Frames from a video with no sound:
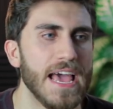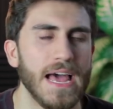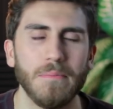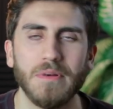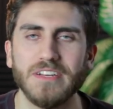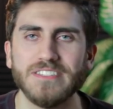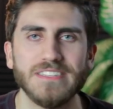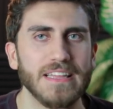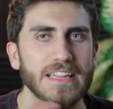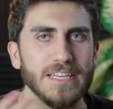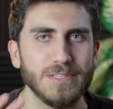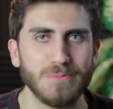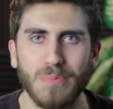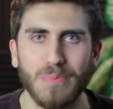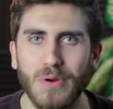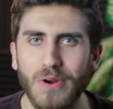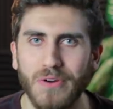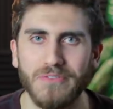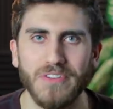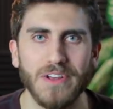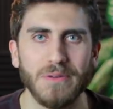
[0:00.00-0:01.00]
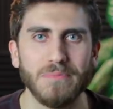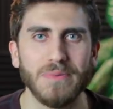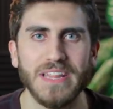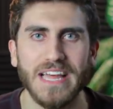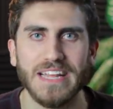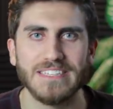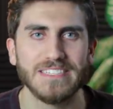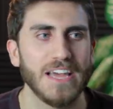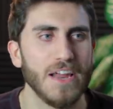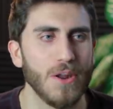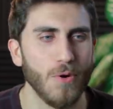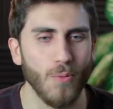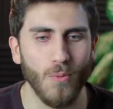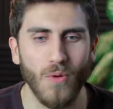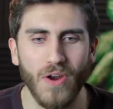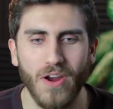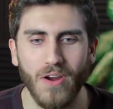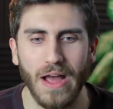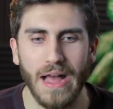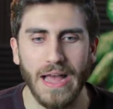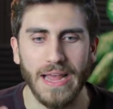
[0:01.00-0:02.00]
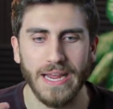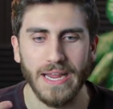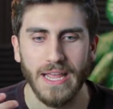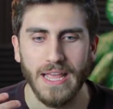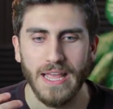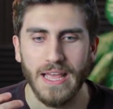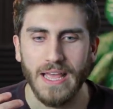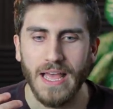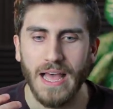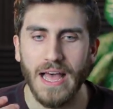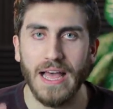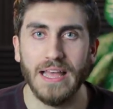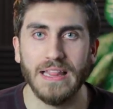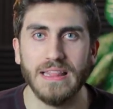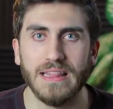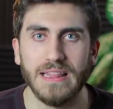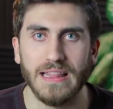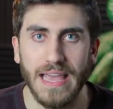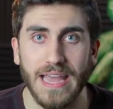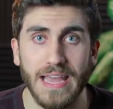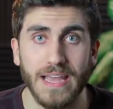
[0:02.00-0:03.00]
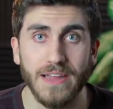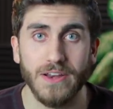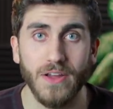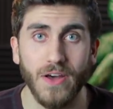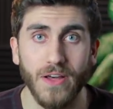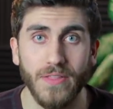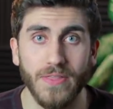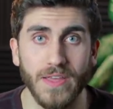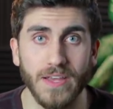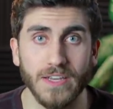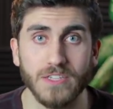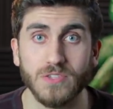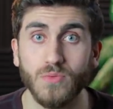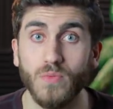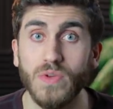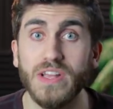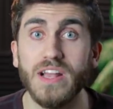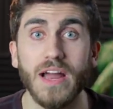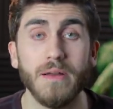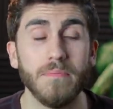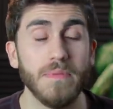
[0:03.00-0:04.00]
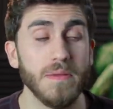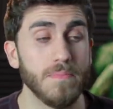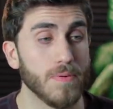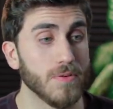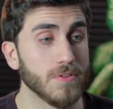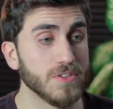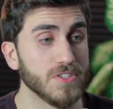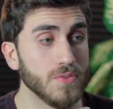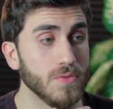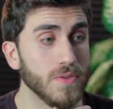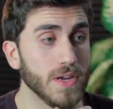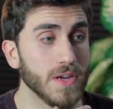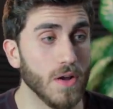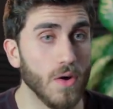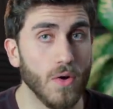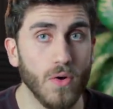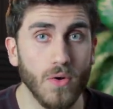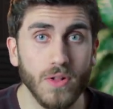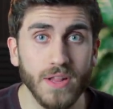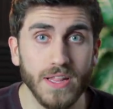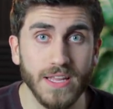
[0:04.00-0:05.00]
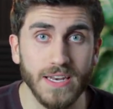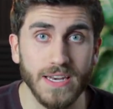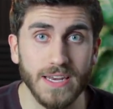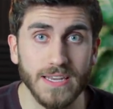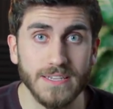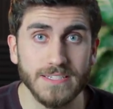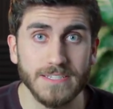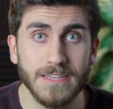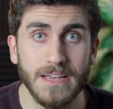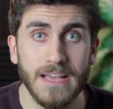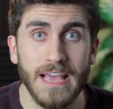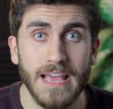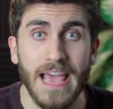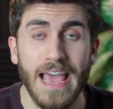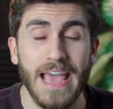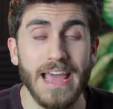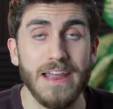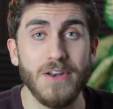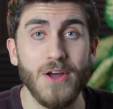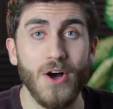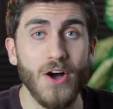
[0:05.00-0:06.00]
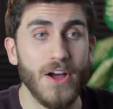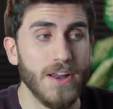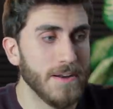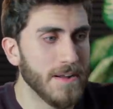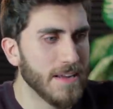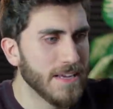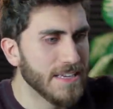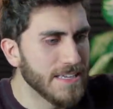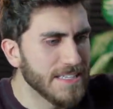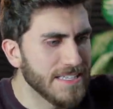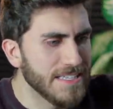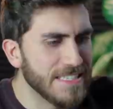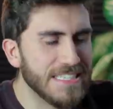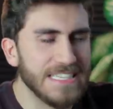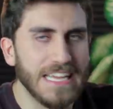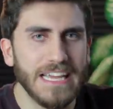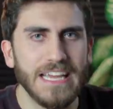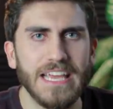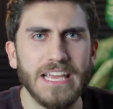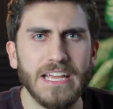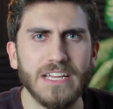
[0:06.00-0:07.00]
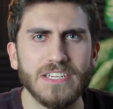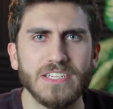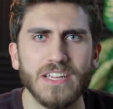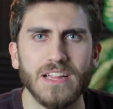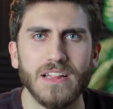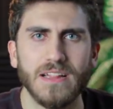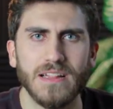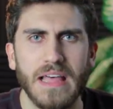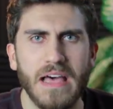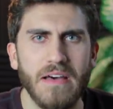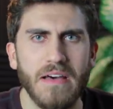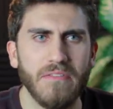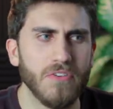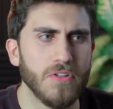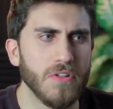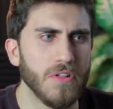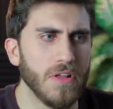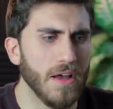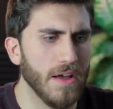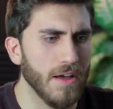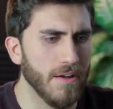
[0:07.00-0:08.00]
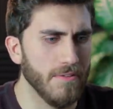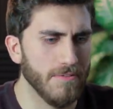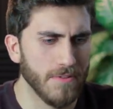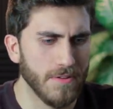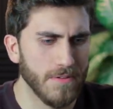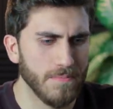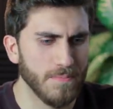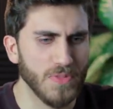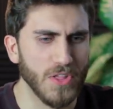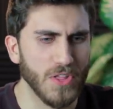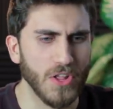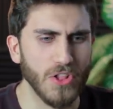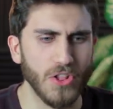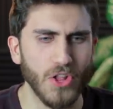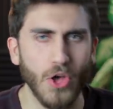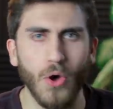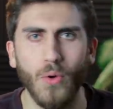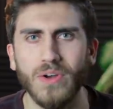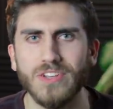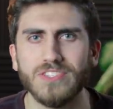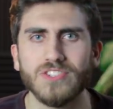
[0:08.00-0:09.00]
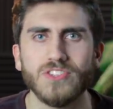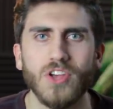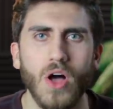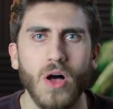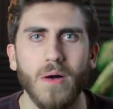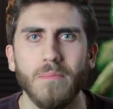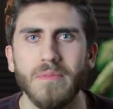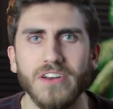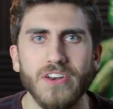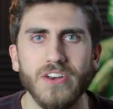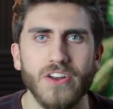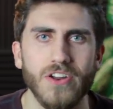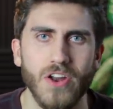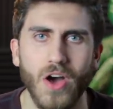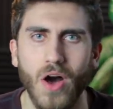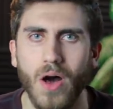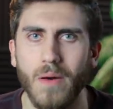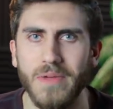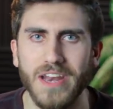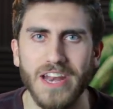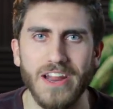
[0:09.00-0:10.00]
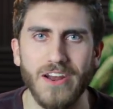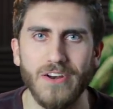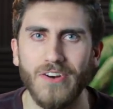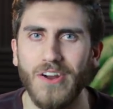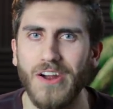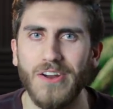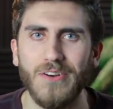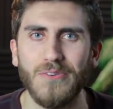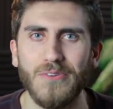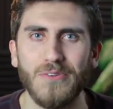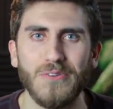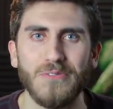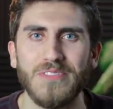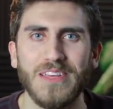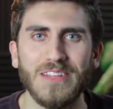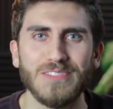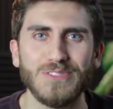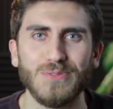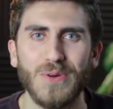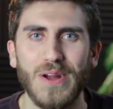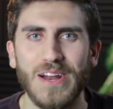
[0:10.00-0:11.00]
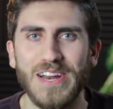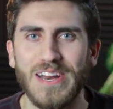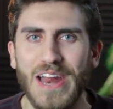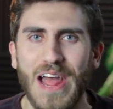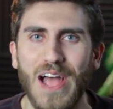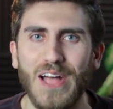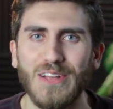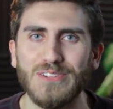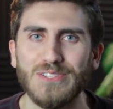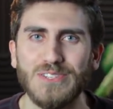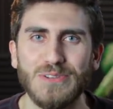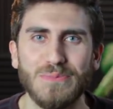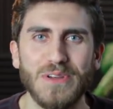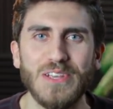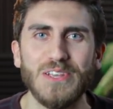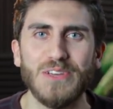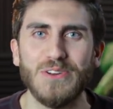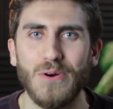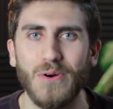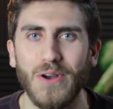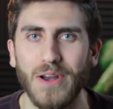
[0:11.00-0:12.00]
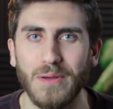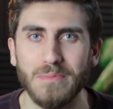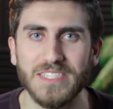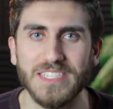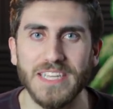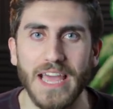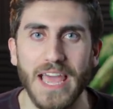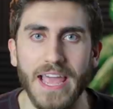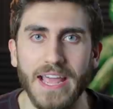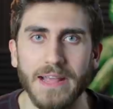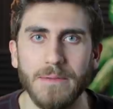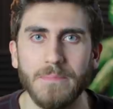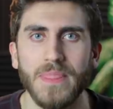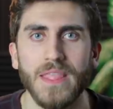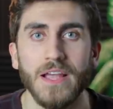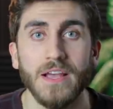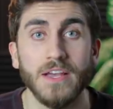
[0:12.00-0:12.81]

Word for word: I'm not saying that's perfect, but that's kind of where I, I land on this. We got to be pursuing holiness and not sinking to the level of the lowest common denominator. I don't know if that's the right analogy, but you know what I'm saying.